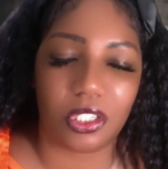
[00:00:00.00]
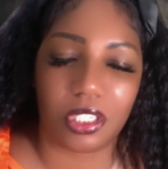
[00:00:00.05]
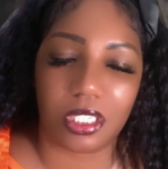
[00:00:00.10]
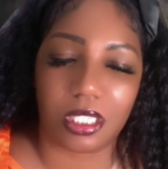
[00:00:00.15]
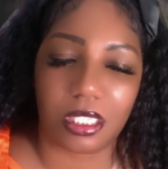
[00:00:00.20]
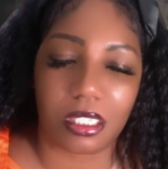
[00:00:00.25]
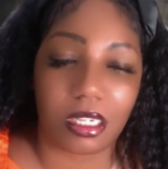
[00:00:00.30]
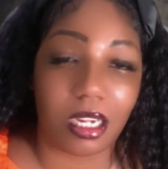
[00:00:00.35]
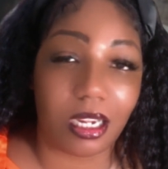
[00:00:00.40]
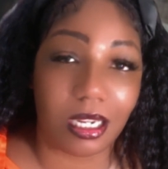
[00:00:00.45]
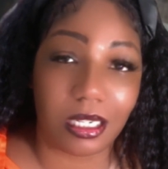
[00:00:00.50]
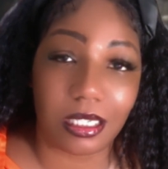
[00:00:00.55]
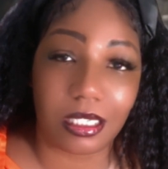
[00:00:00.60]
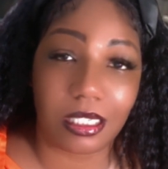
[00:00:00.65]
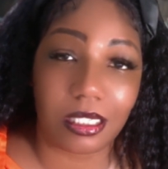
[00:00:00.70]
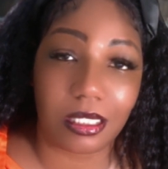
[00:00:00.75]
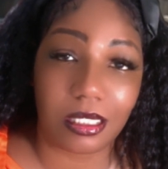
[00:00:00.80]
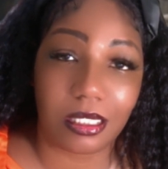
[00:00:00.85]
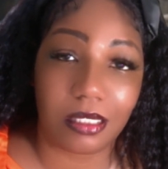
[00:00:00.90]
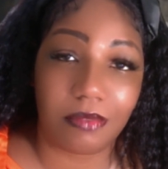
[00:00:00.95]
just,
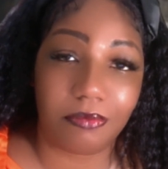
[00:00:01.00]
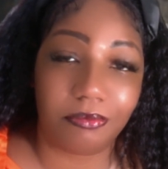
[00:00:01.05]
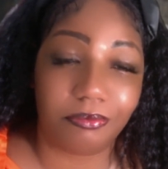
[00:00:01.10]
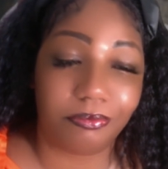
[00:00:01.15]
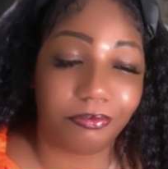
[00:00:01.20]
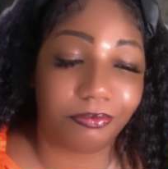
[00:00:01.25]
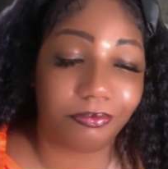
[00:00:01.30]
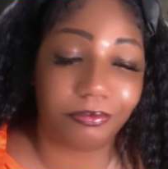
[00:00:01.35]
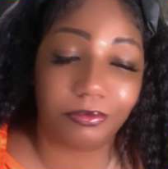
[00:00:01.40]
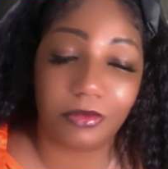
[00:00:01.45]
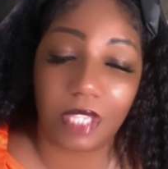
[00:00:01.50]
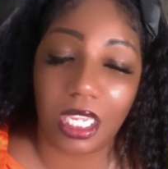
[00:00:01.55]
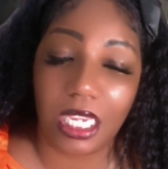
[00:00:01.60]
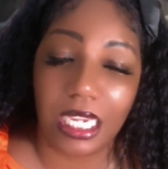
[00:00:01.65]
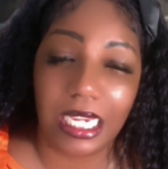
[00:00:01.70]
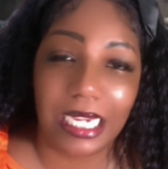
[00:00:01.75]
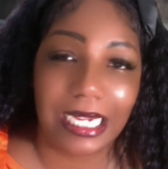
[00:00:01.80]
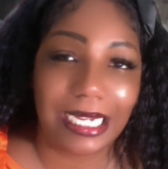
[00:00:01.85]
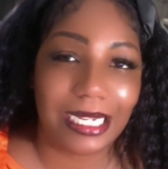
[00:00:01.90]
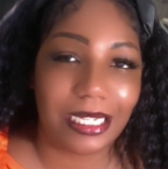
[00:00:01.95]
honestly,
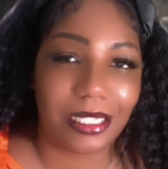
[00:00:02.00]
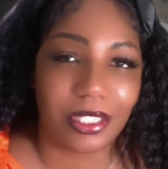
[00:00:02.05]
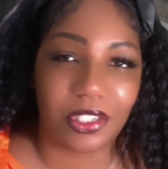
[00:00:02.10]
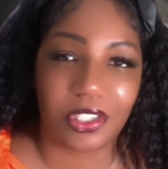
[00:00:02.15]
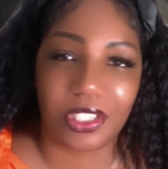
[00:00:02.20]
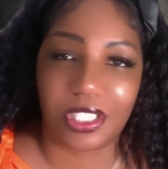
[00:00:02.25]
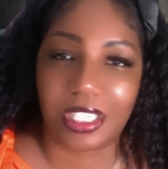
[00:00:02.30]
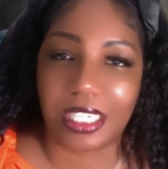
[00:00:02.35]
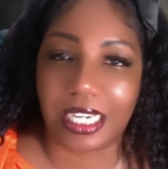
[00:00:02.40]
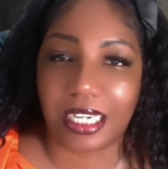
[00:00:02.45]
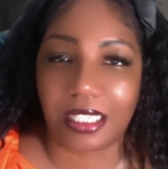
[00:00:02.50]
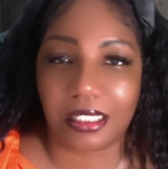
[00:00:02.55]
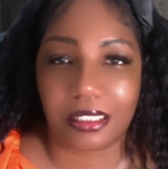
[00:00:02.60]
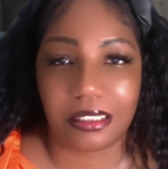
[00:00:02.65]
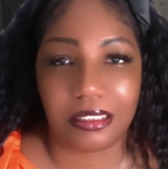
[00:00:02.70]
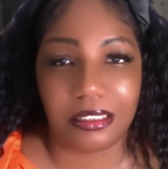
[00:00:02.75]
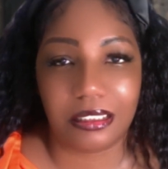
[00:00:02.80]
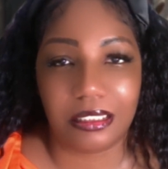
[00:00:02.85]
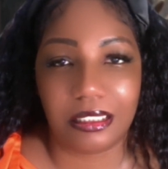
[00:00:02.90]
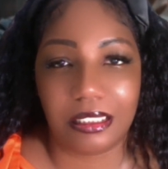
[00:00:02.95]
it's just not
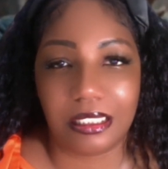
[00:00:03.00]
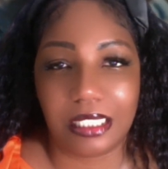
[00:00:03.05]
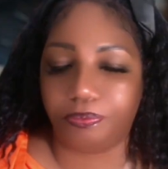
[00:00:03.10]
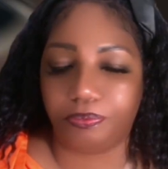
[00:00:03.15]
good.